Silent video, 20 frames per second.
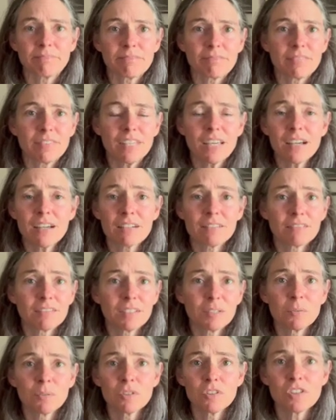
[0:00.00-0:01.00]
yeah,
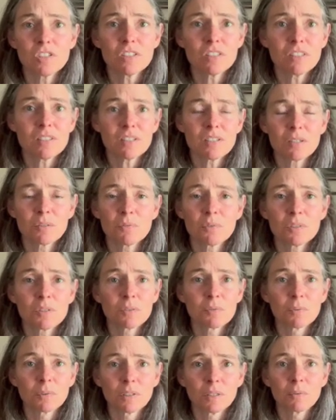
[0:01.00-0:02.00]
it was
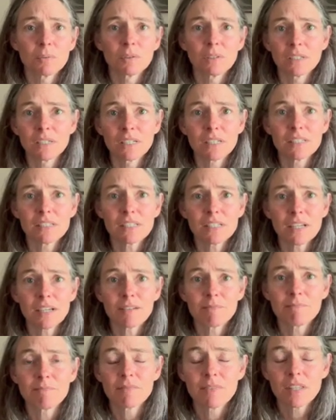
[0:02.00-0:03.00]
a really, really nice
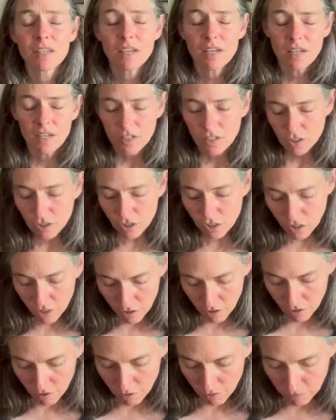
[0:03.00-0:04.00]
day.
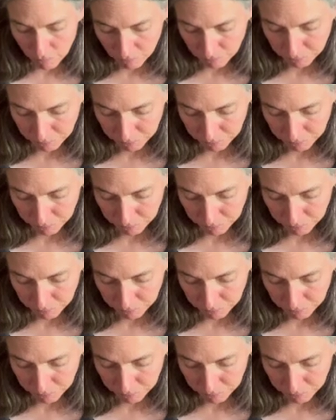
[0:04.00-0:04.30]
So